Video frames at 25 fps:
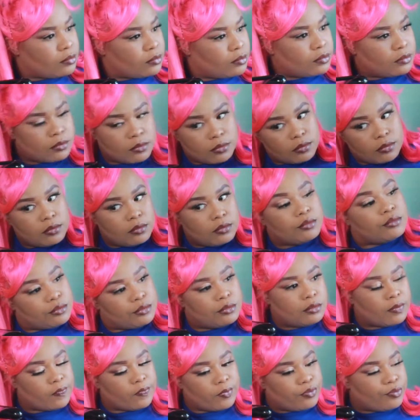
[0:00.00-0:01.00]
And you don't
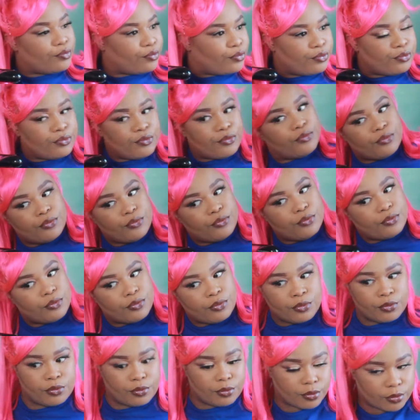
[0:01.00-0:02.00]
have to go turn
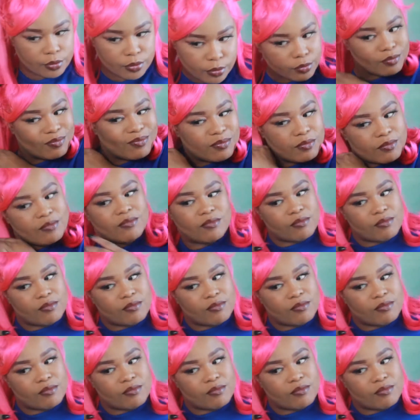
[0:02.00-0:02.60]
your curling